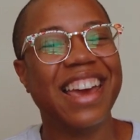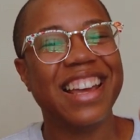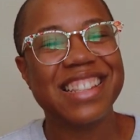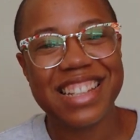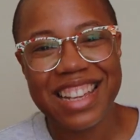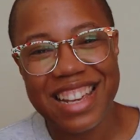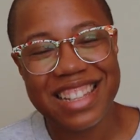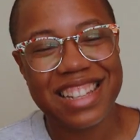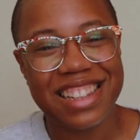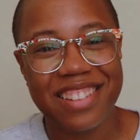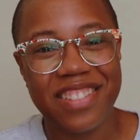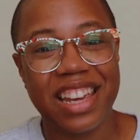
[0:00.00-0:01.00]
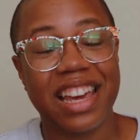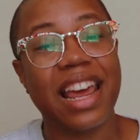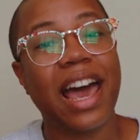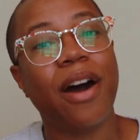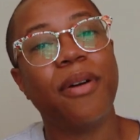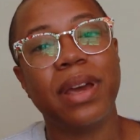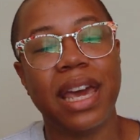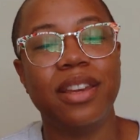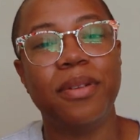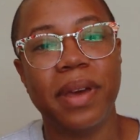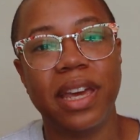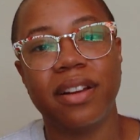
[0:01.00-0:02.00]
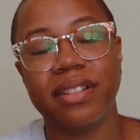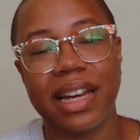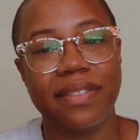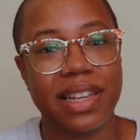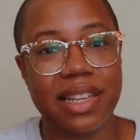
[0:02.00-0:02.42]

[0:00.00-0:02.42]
into easy living? And how can you make your life